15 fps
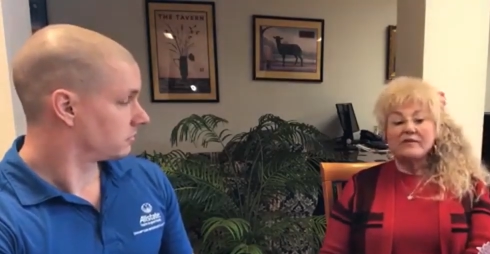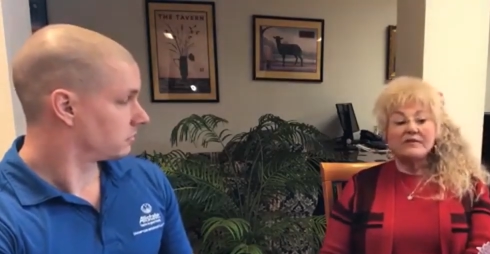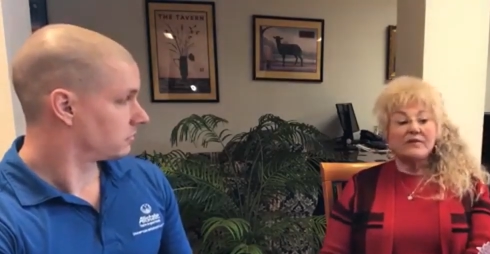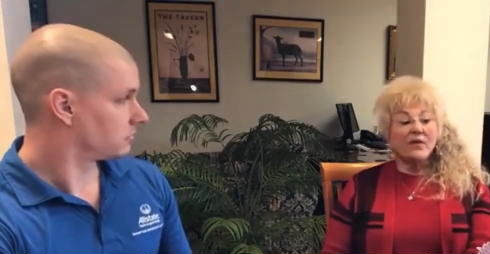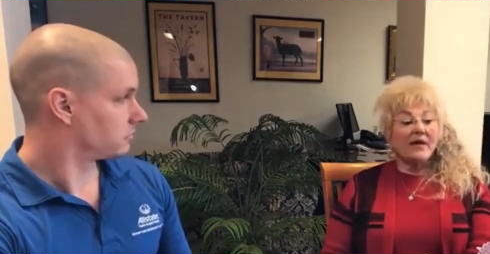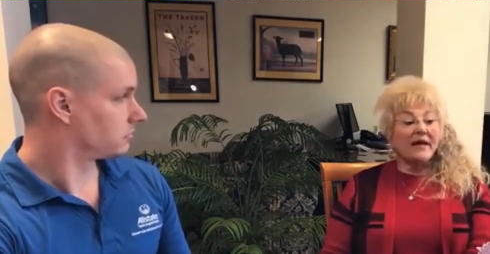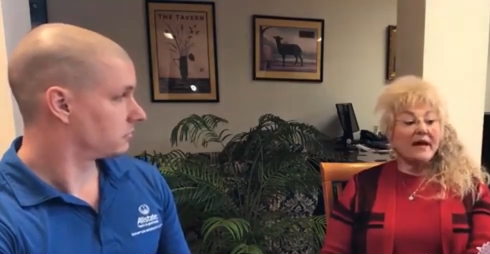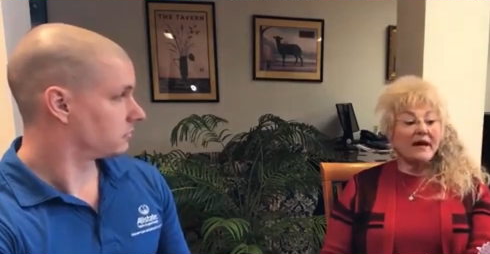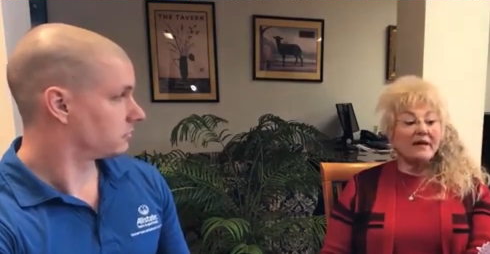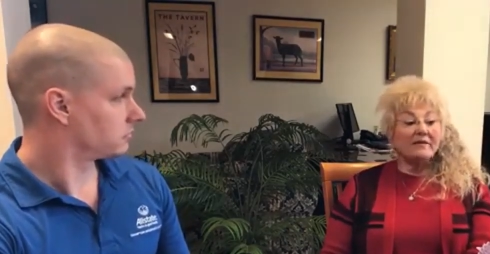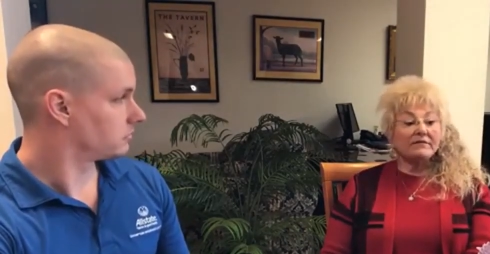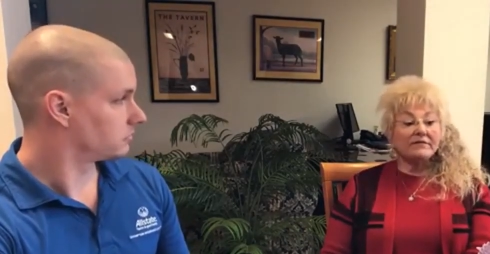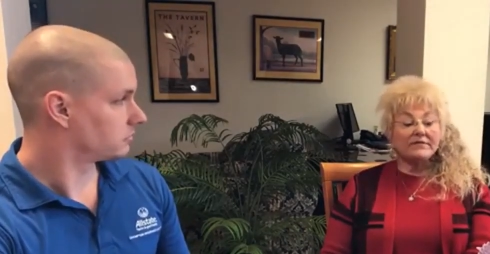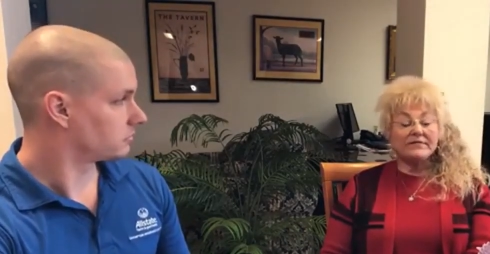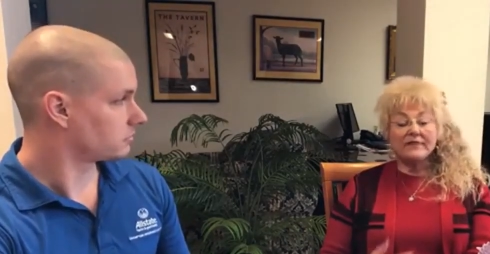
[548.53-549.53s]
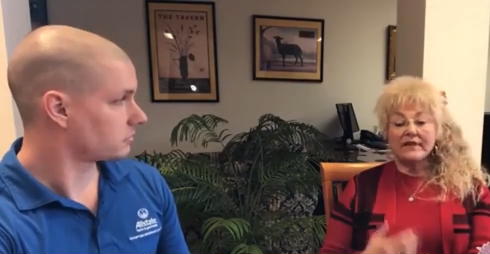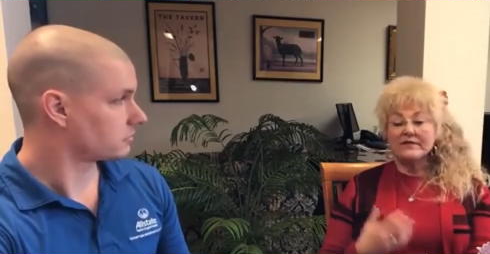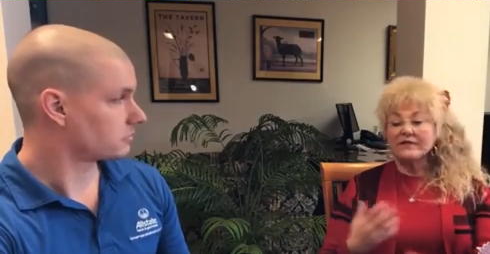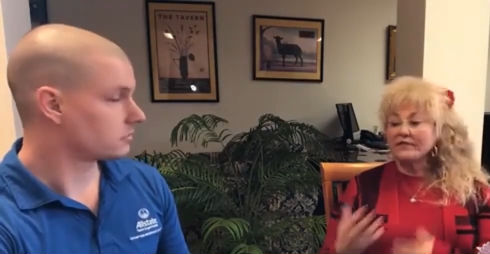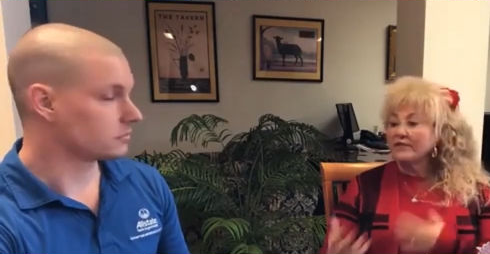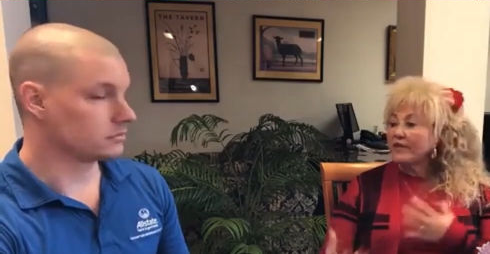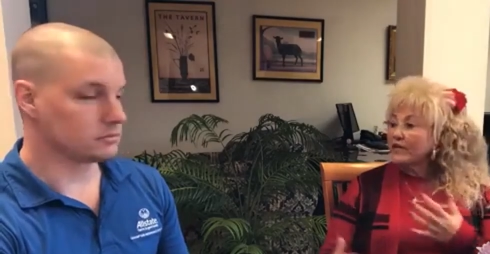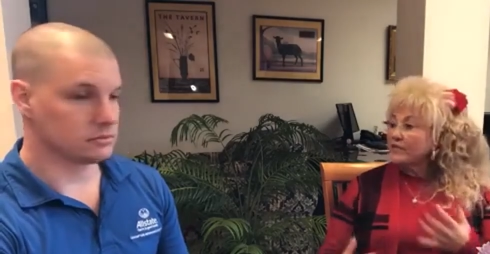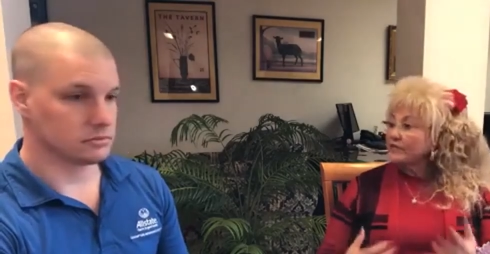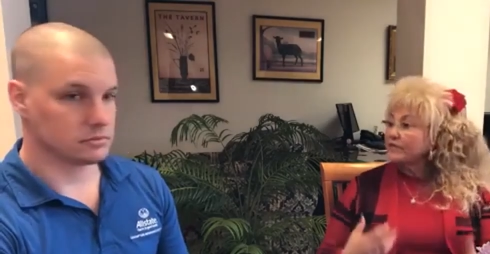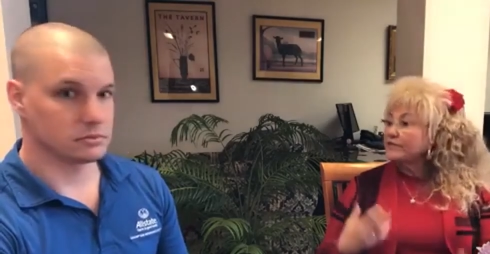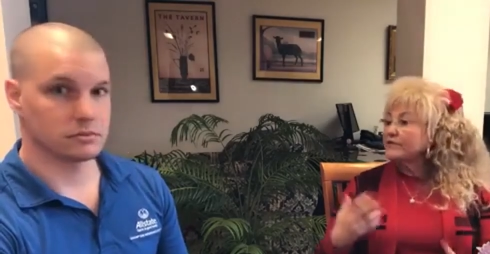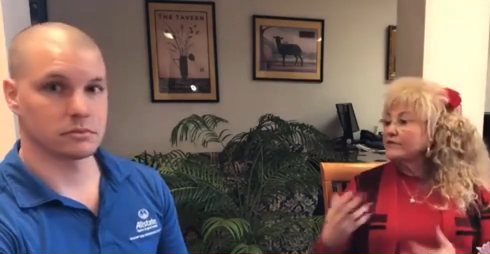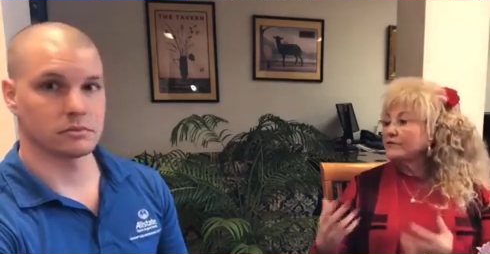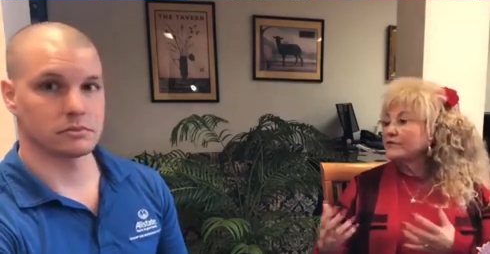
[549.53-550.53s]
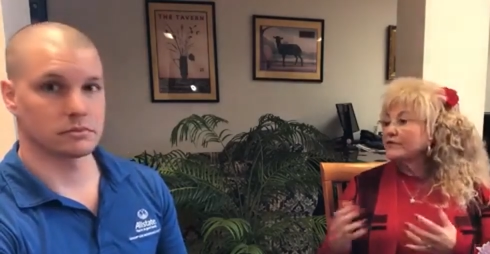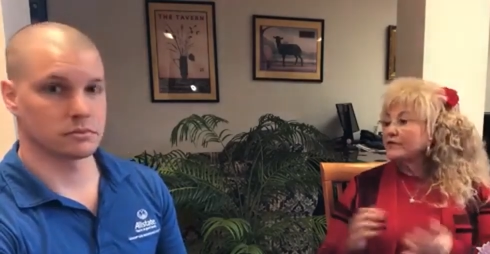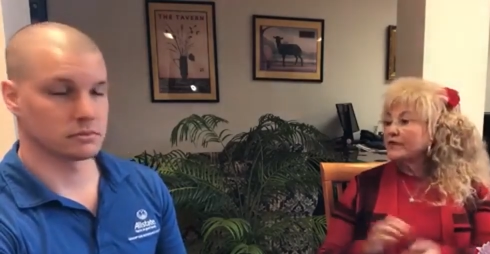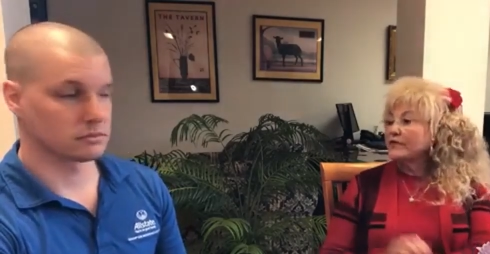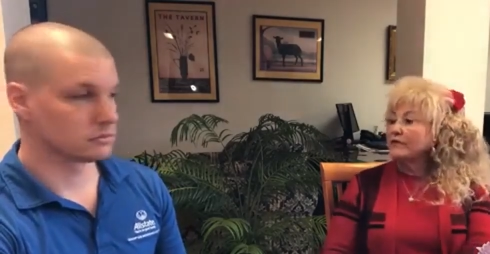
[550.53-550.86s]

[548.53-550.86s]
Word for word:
Speaker 1: so I have, as far as education is concerned,